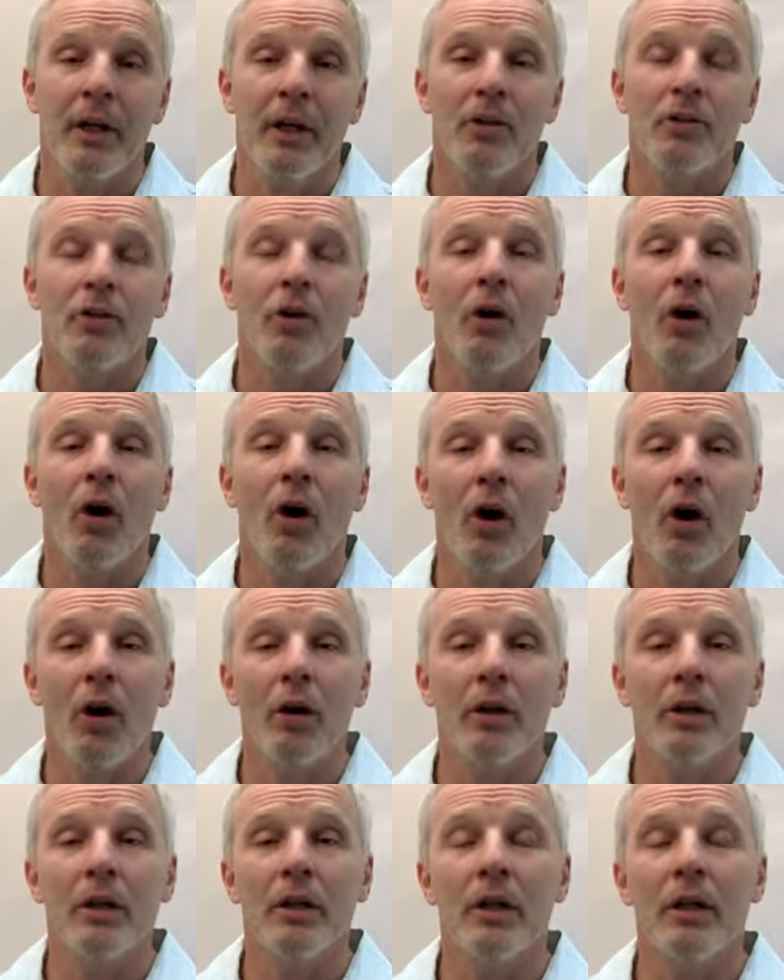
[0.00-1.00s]
So
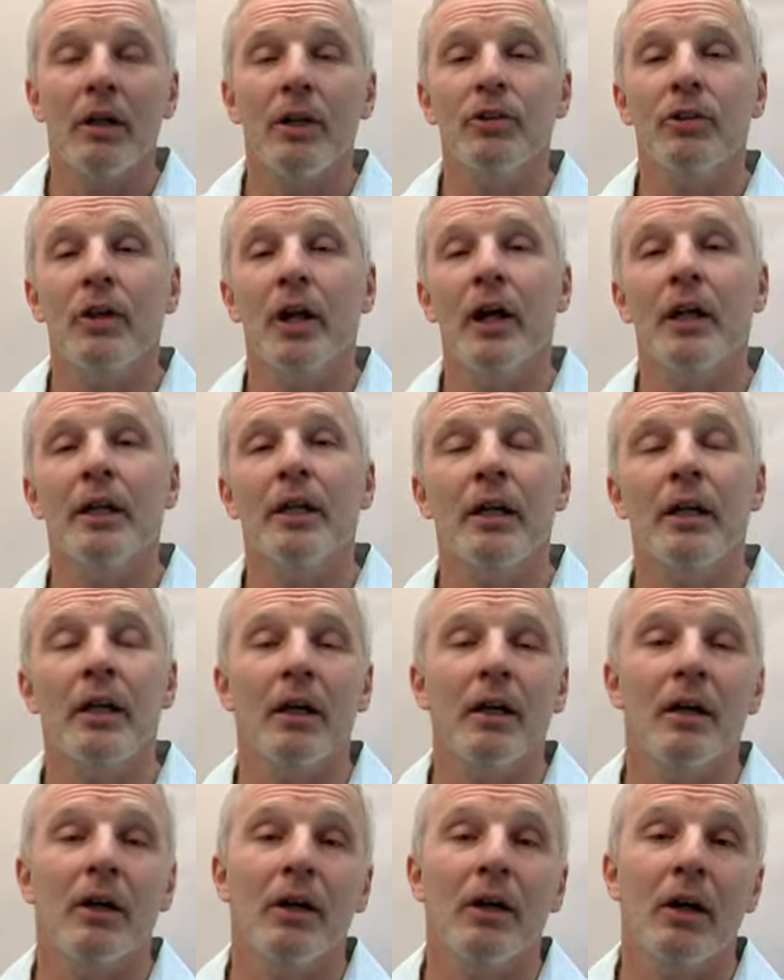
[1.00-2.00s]
art is an idea.